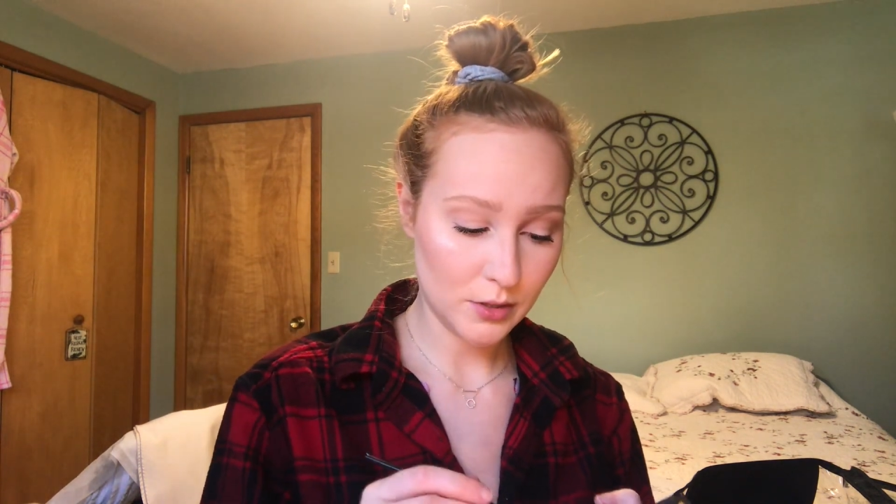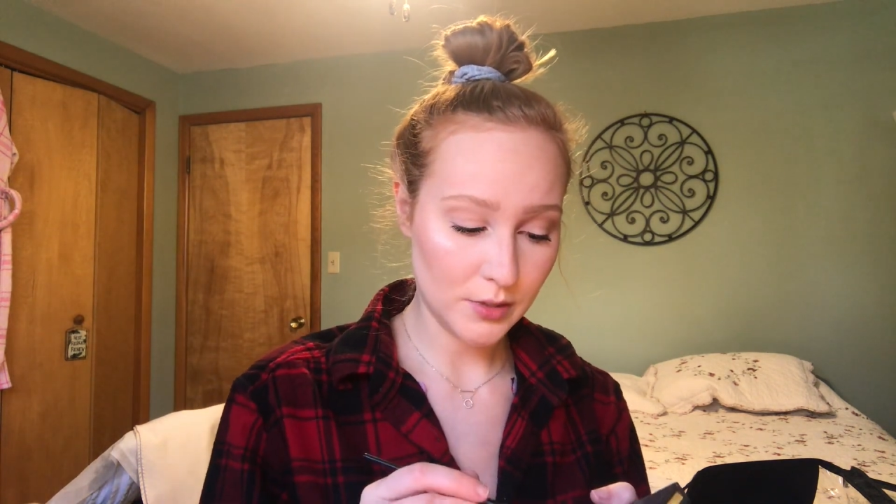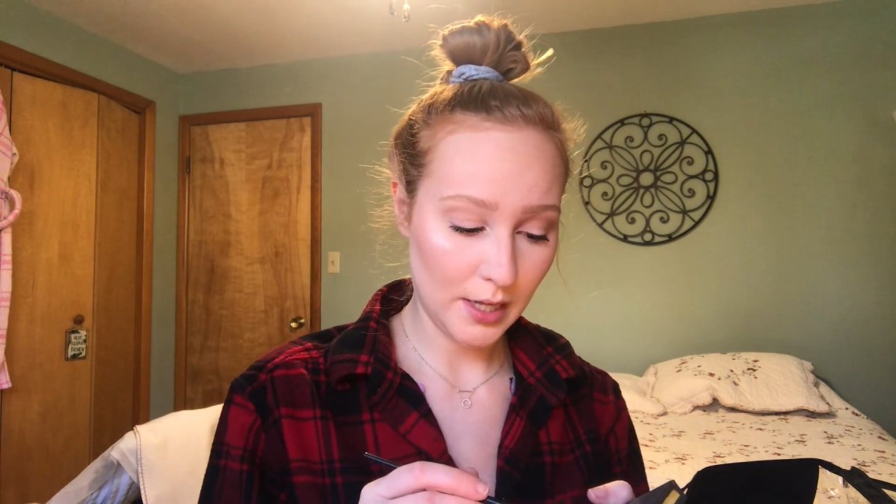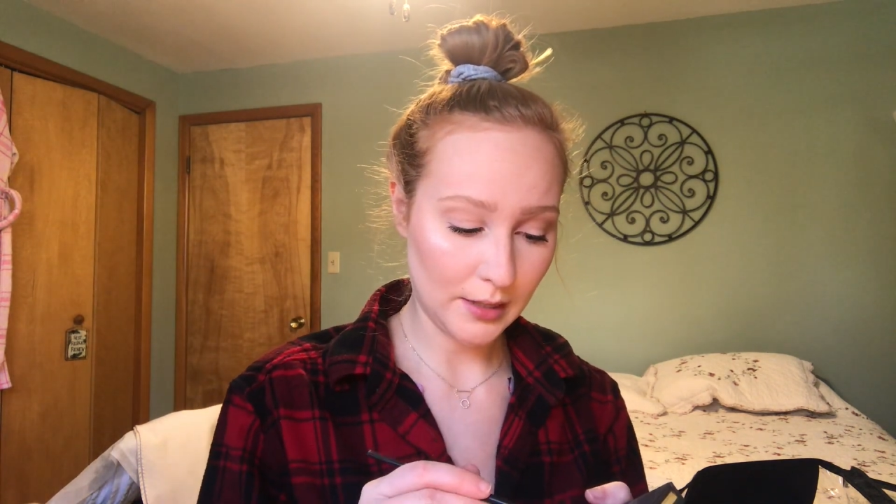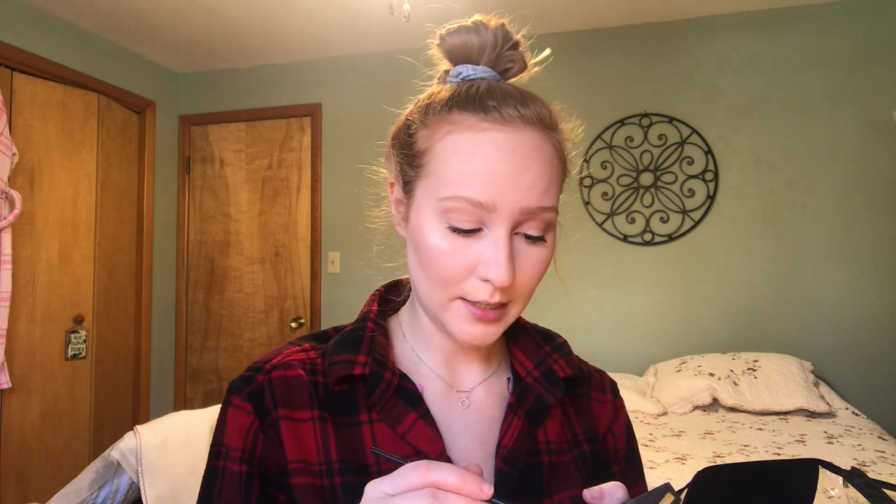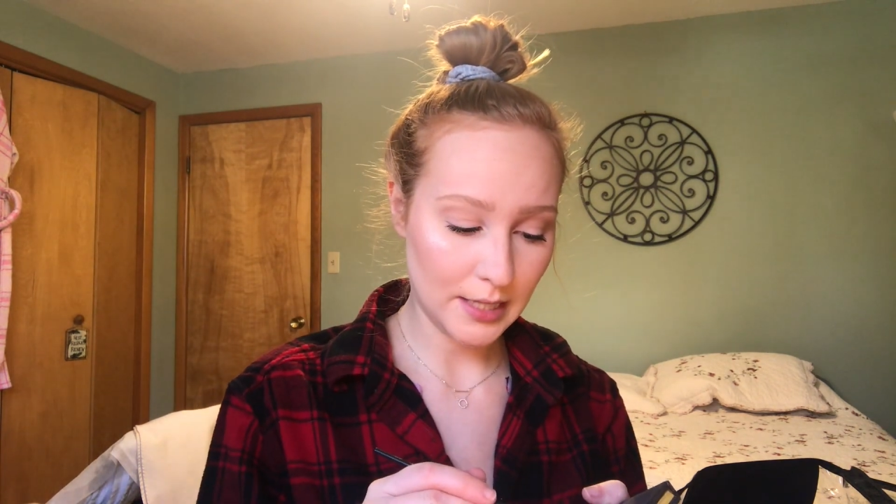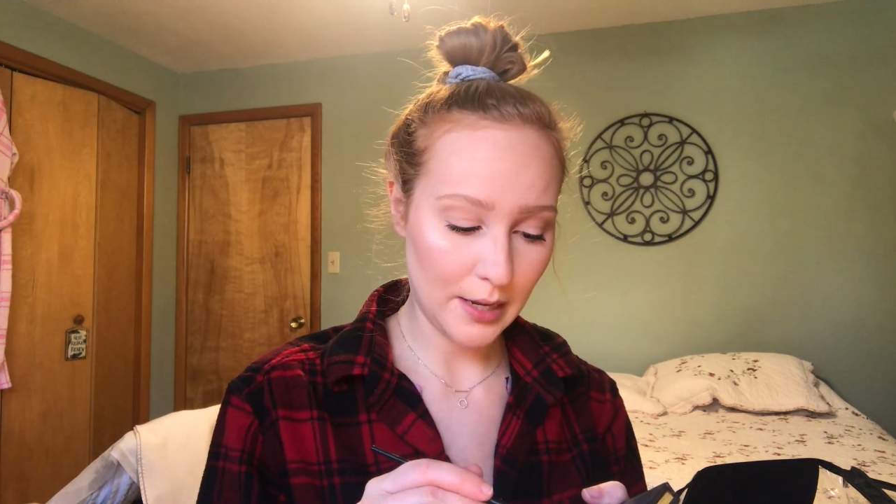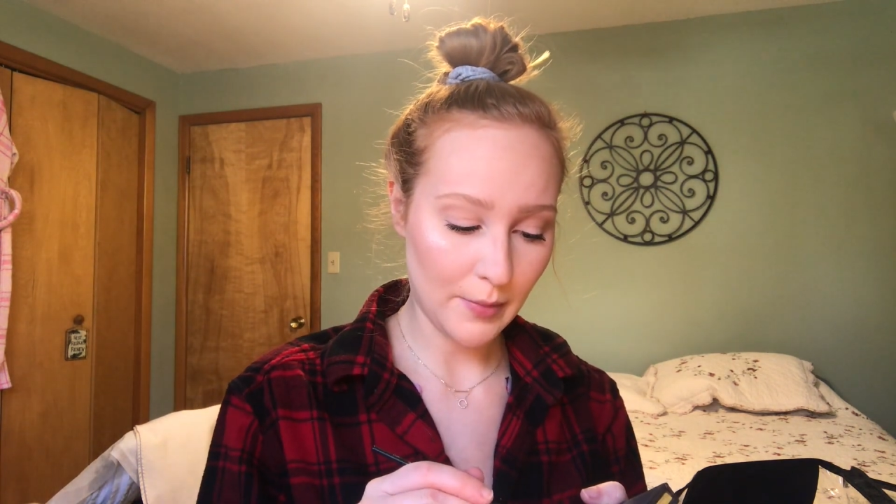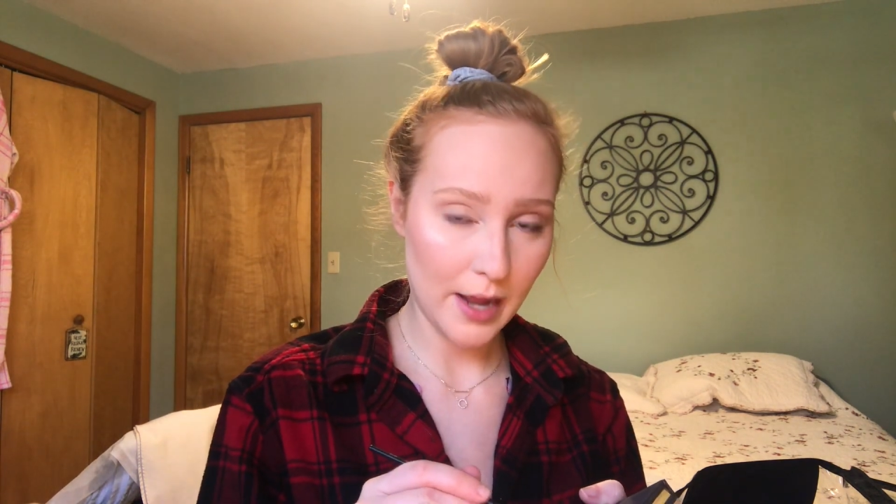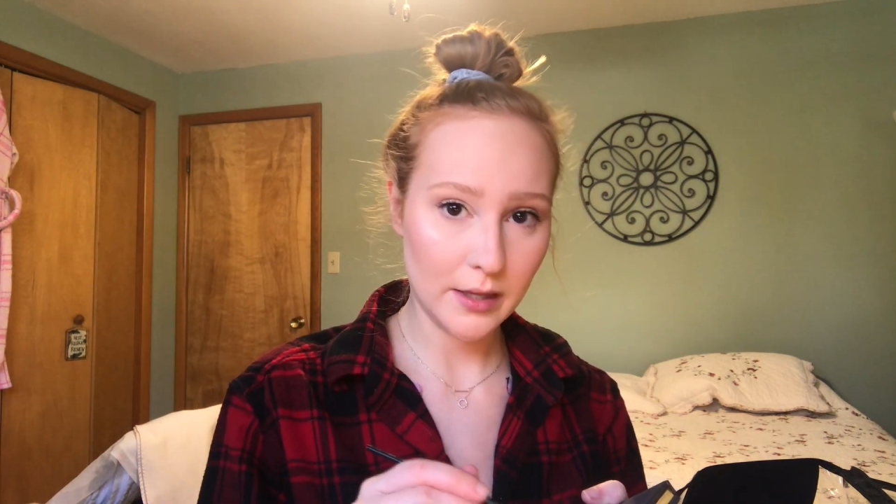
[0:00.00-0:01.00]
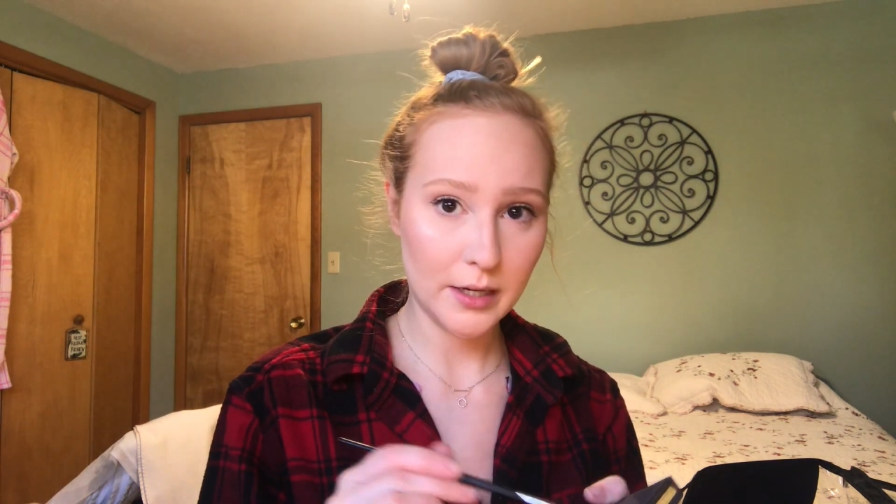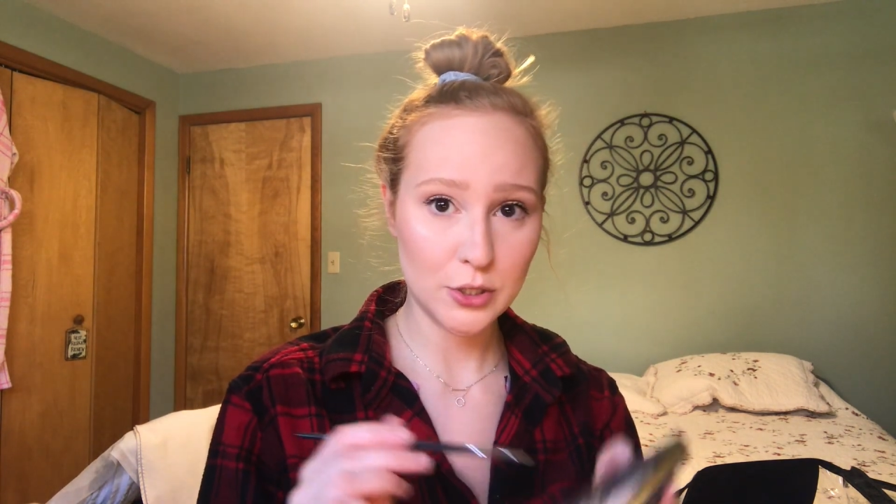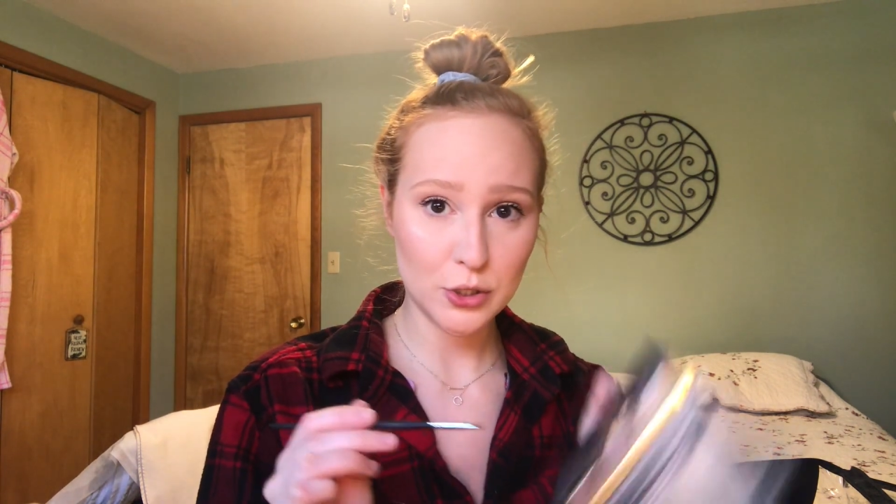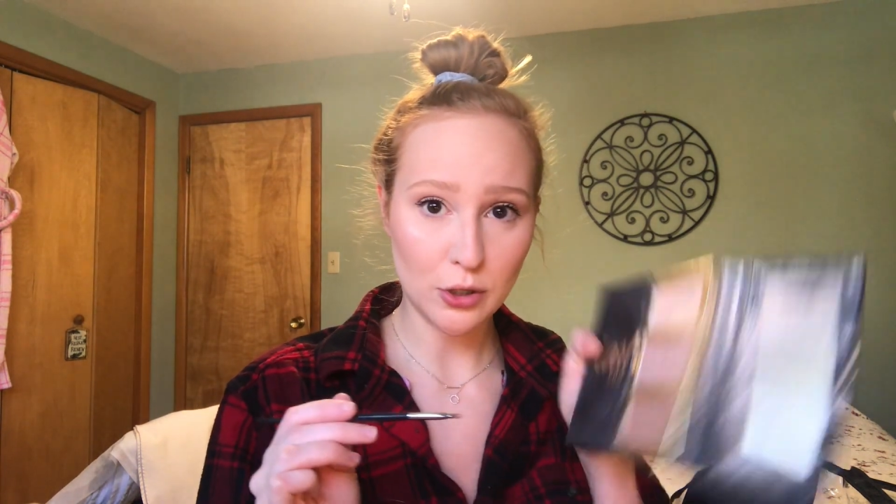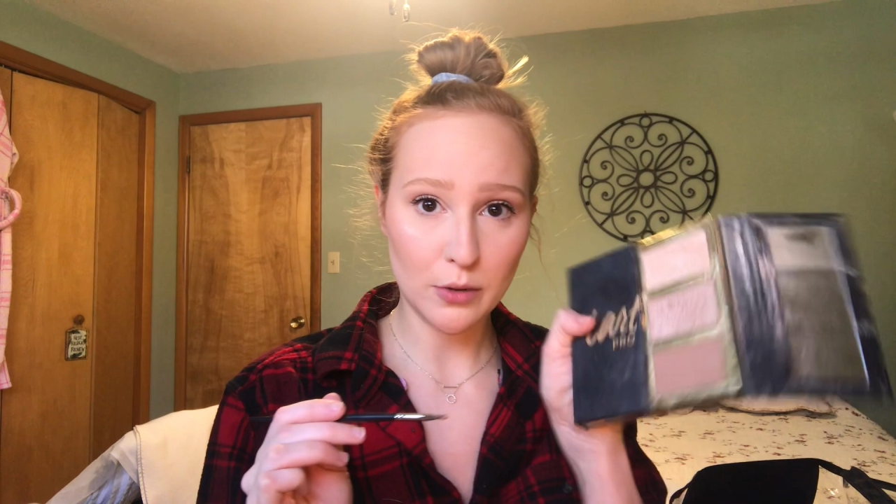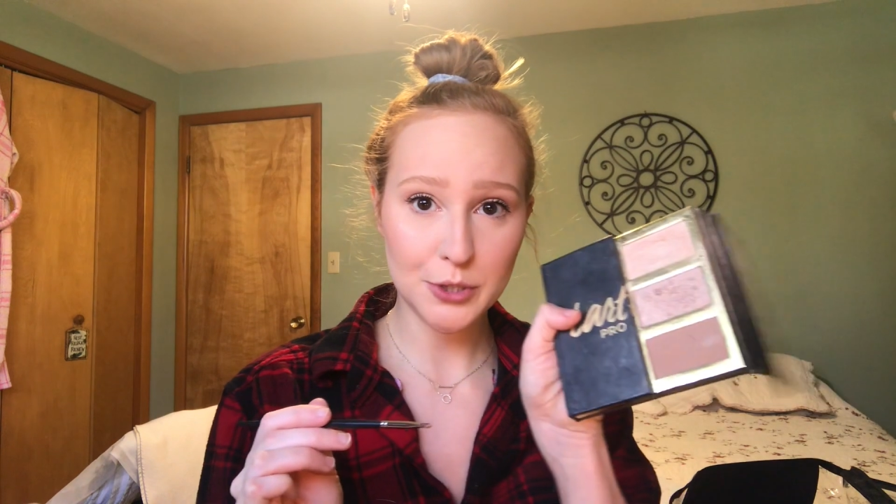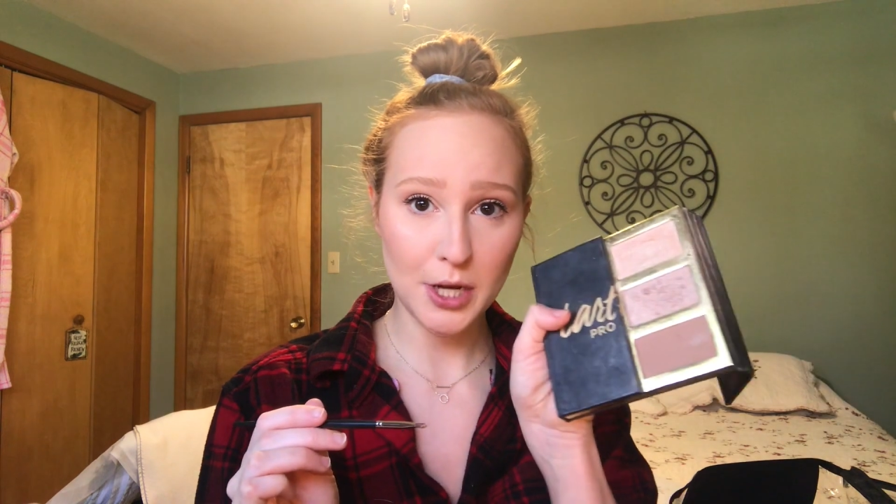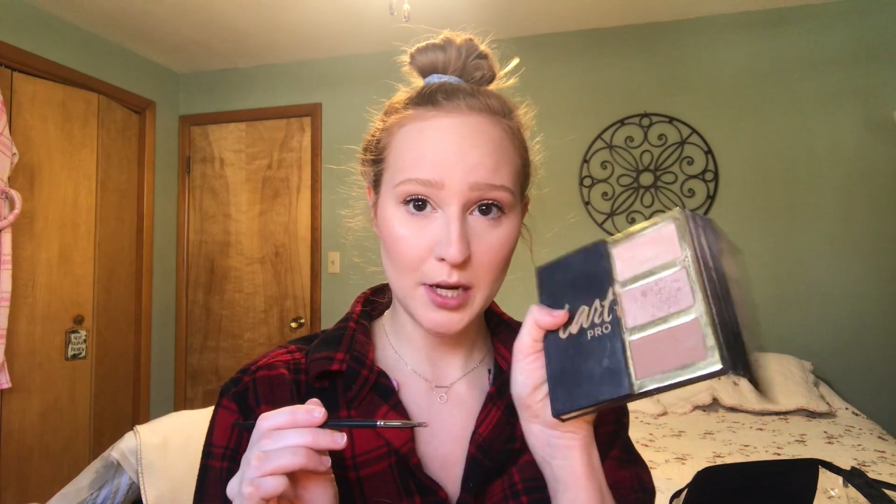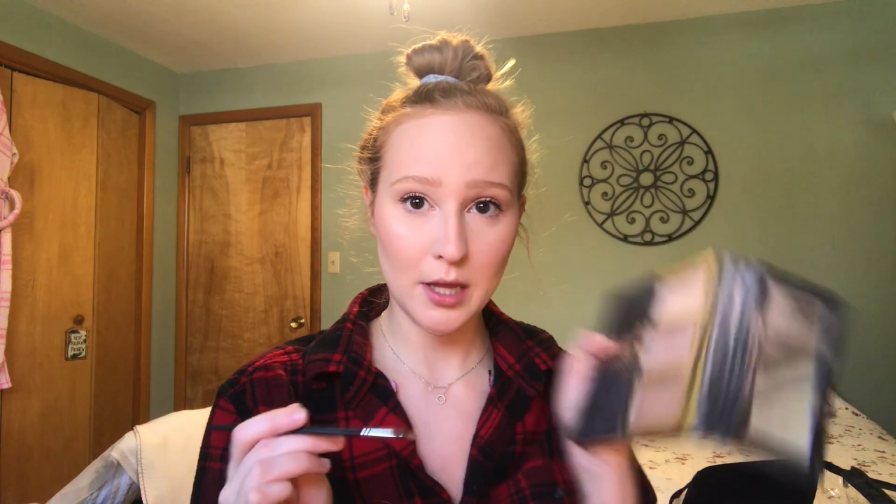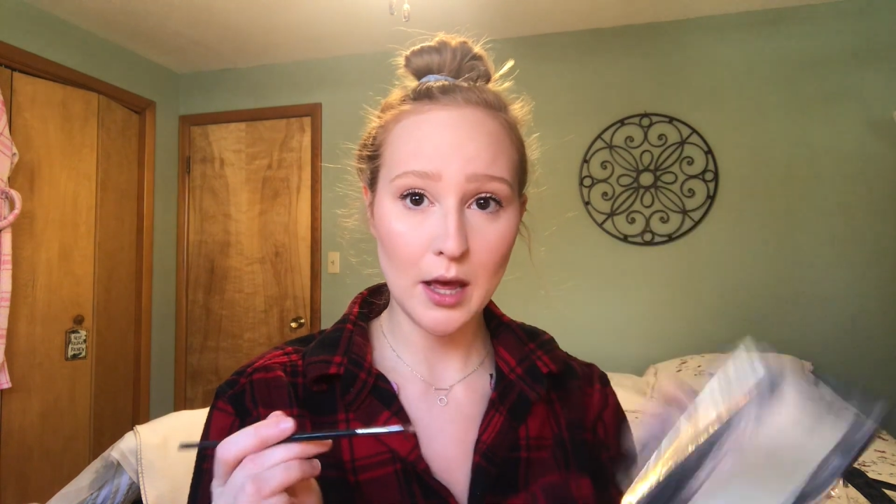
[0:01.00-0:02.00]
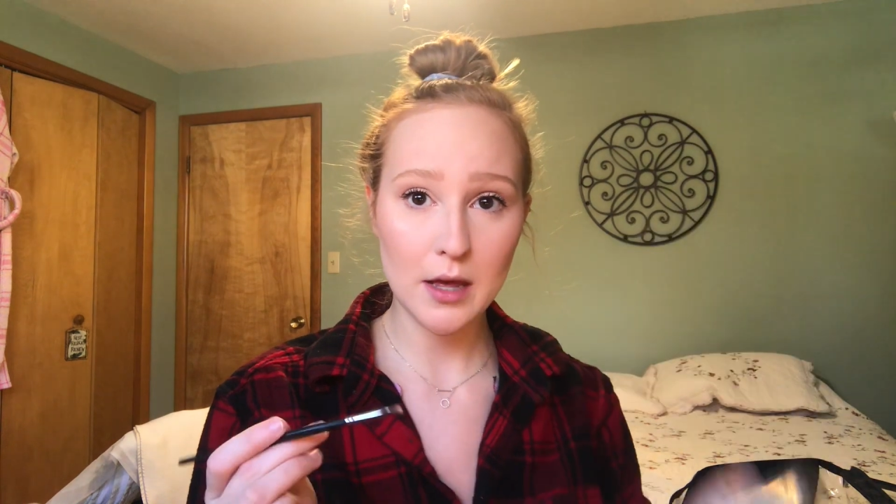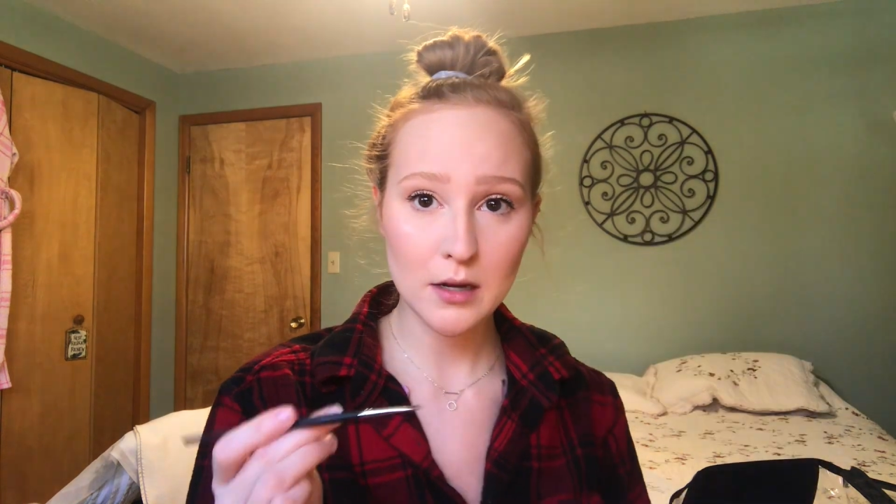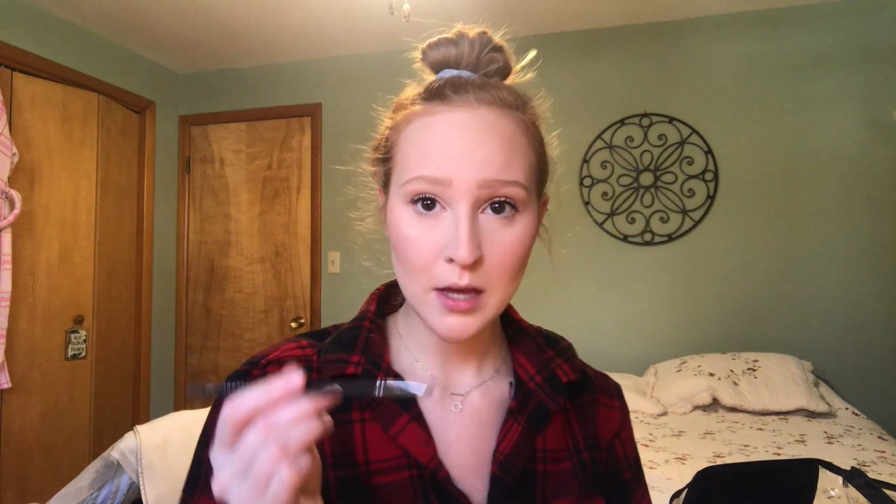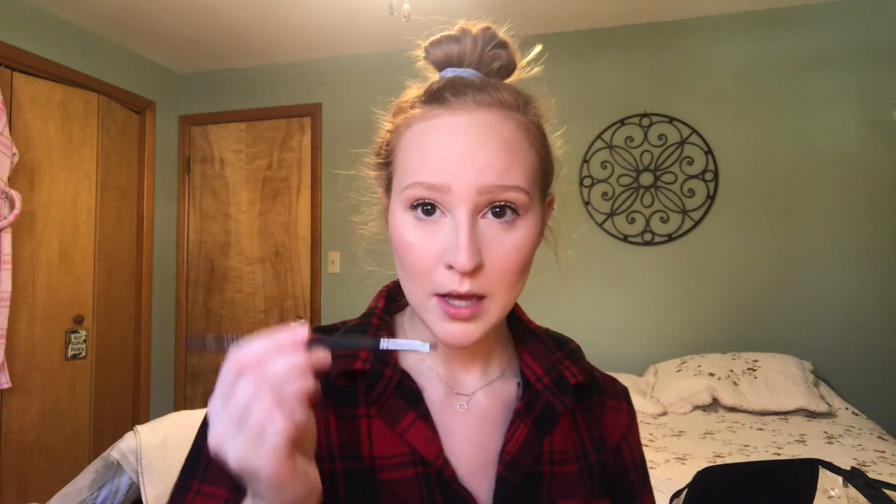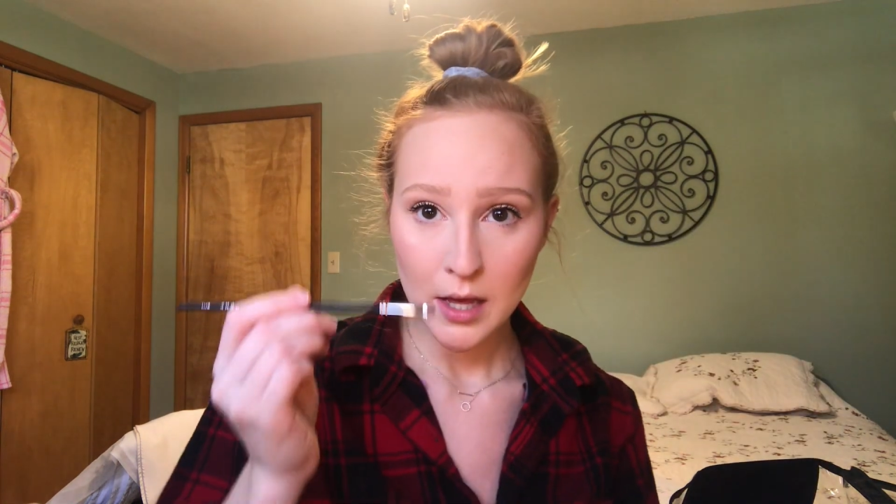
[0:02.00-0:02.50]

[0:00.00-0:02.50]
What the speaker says: to take that same highlighting strobe shade again